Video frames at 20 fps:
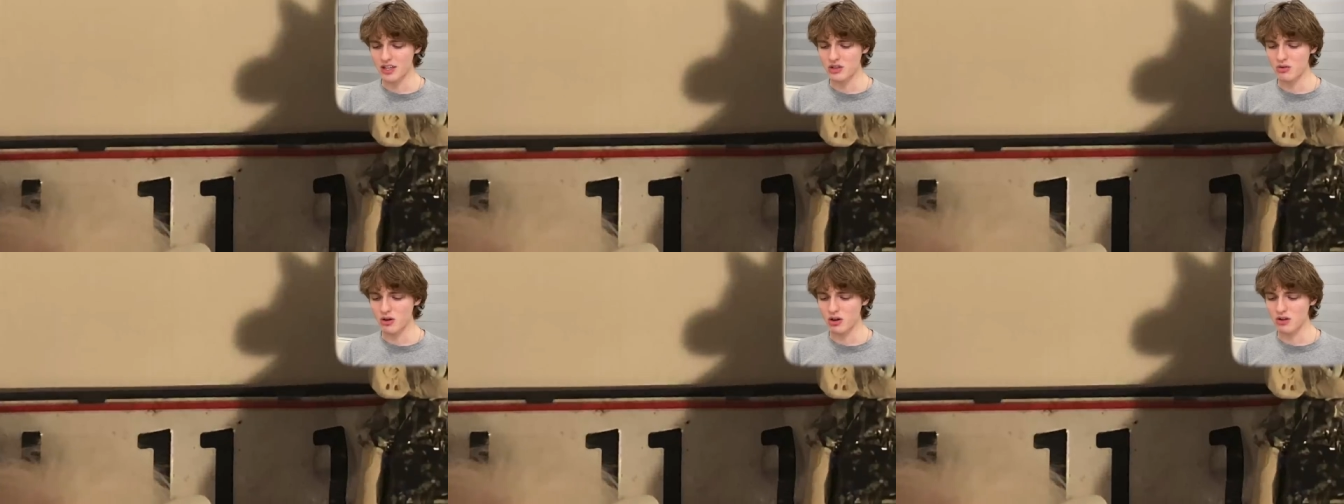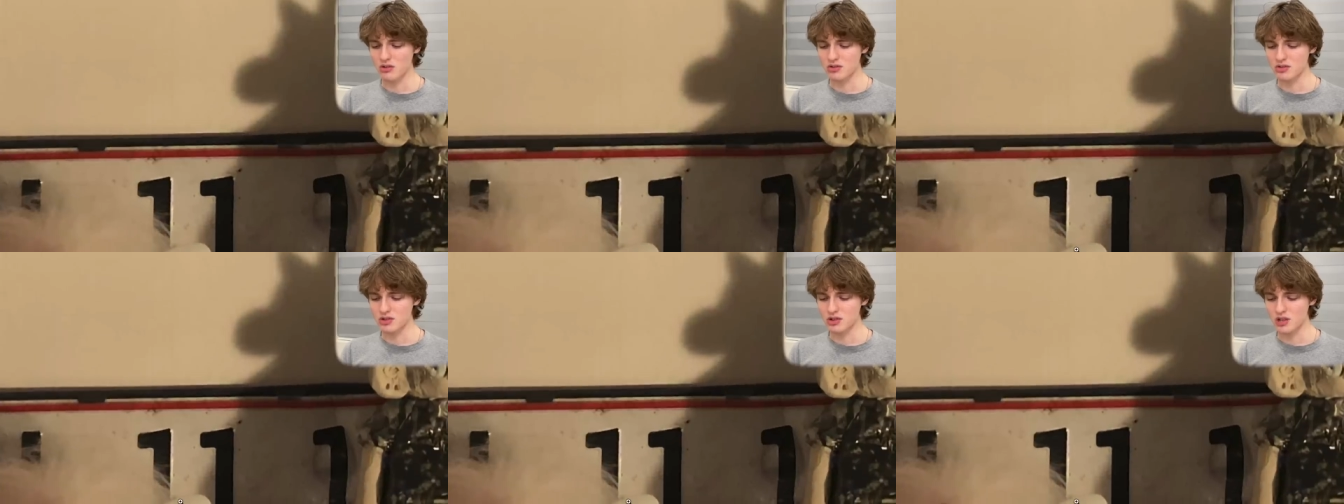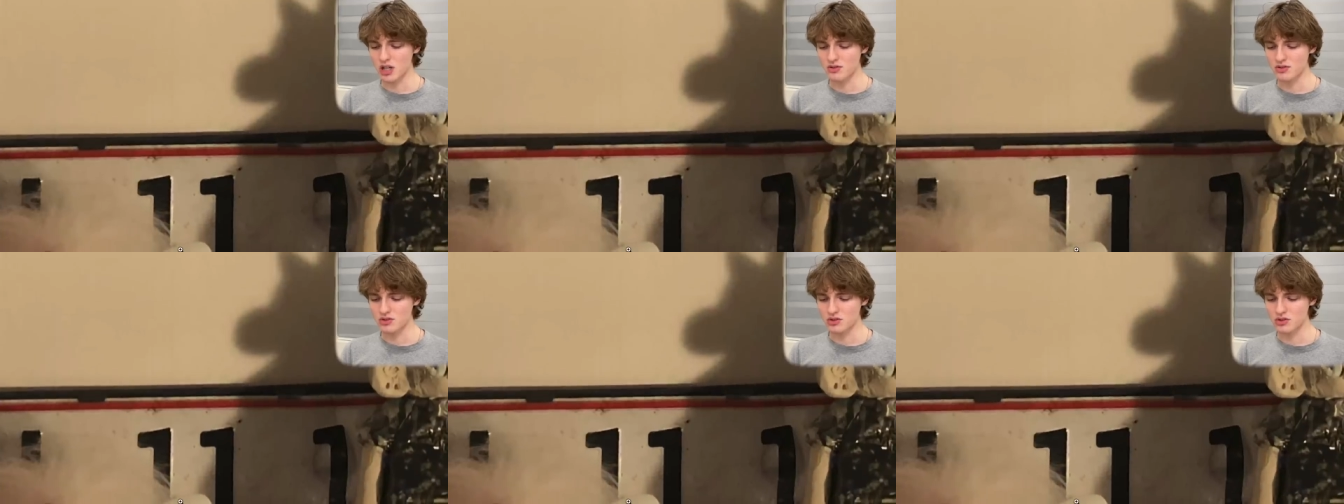you also
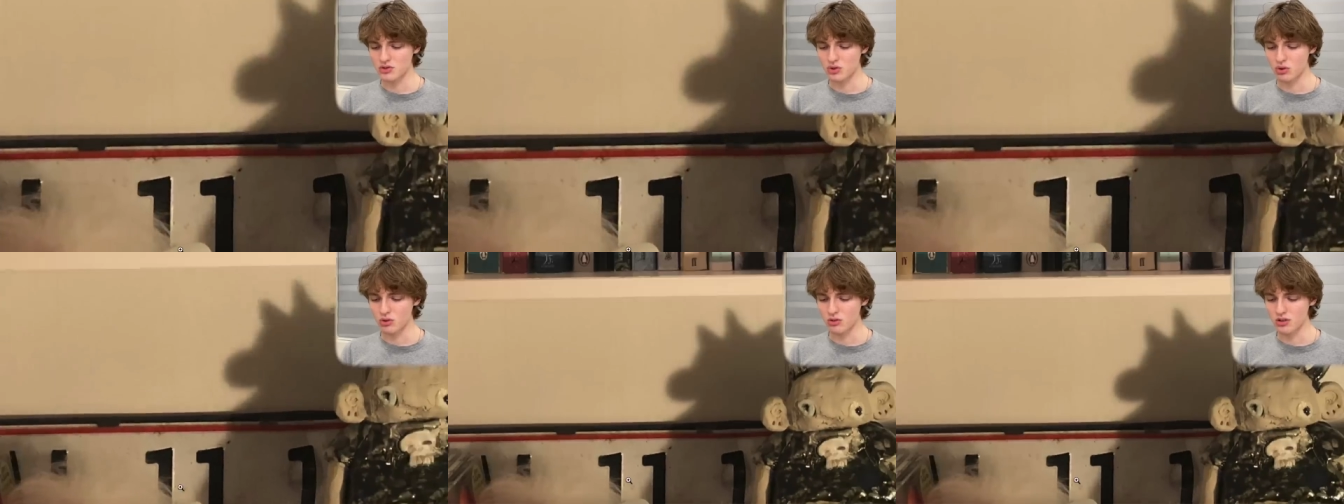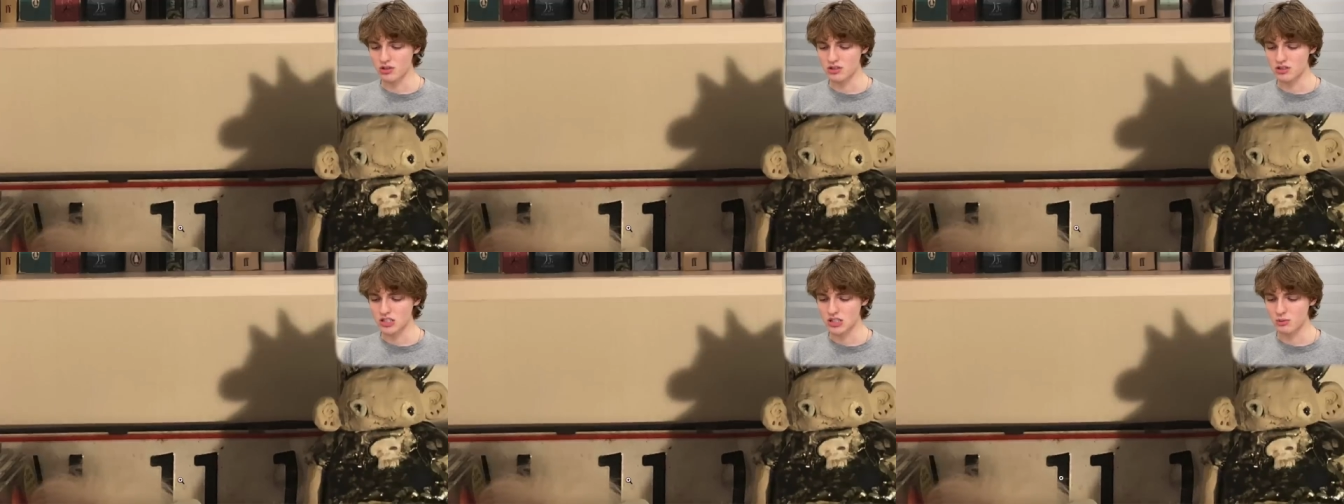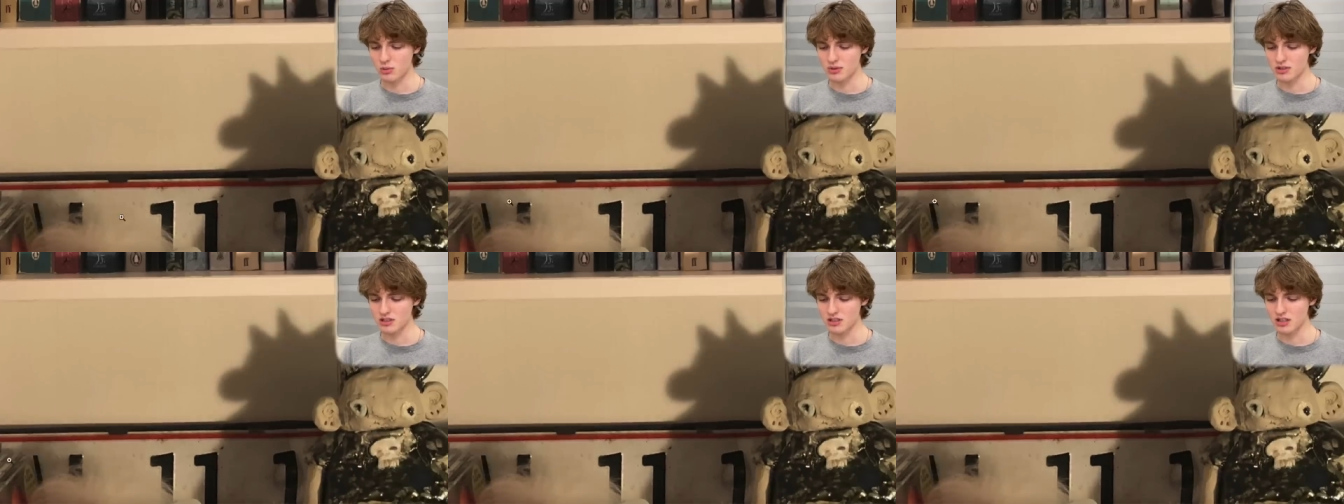have stolen
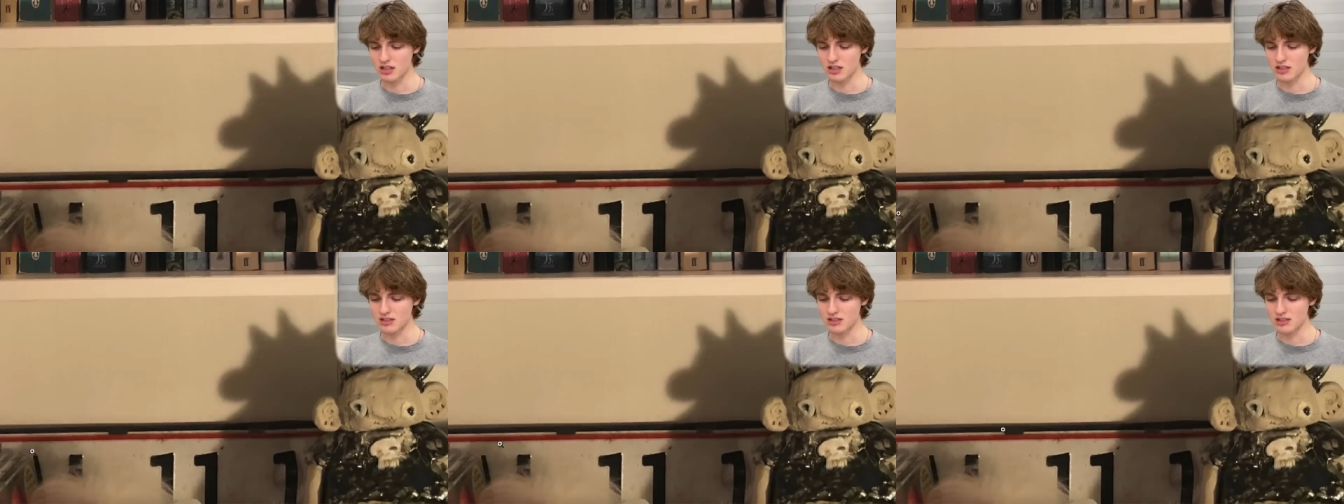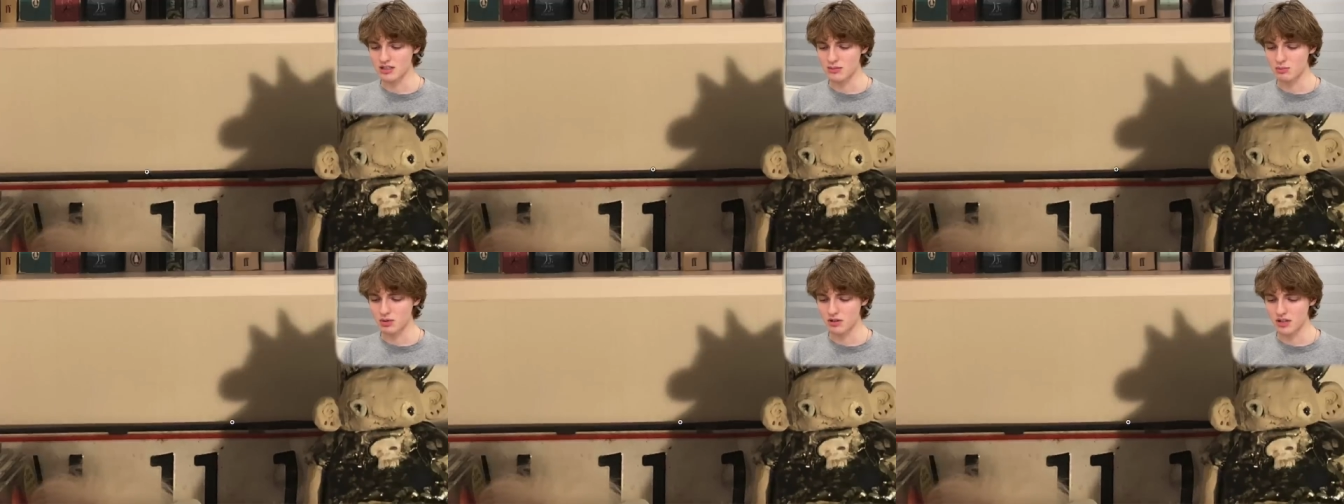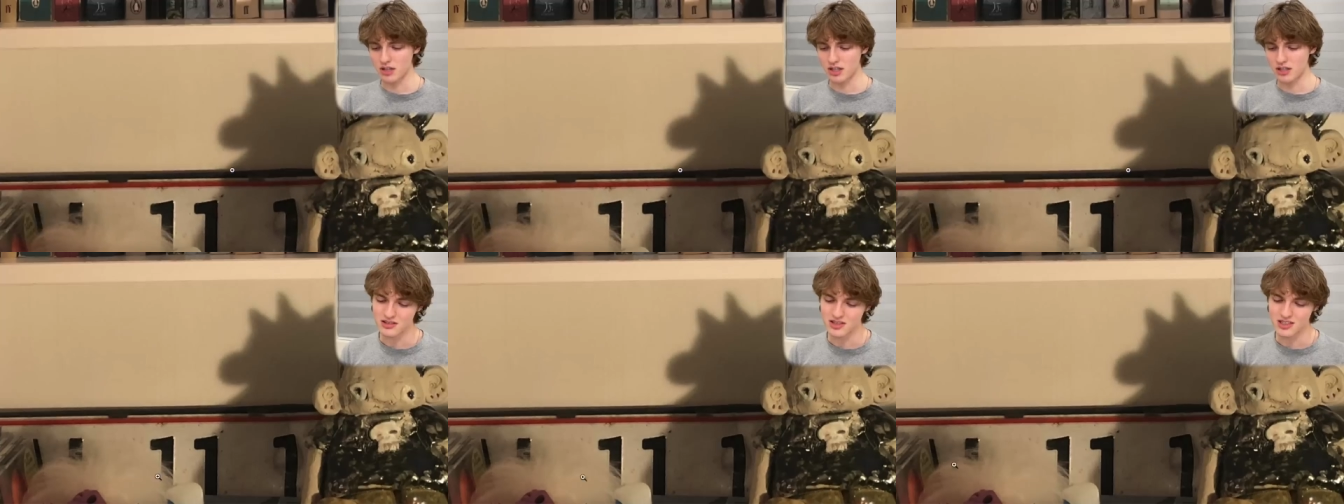someone's license
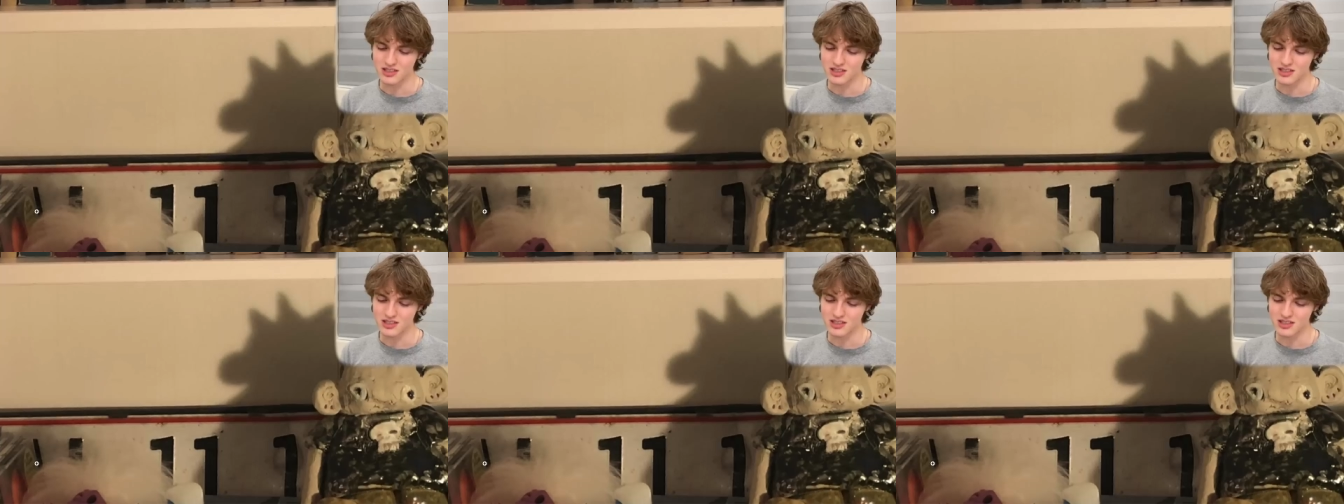plate.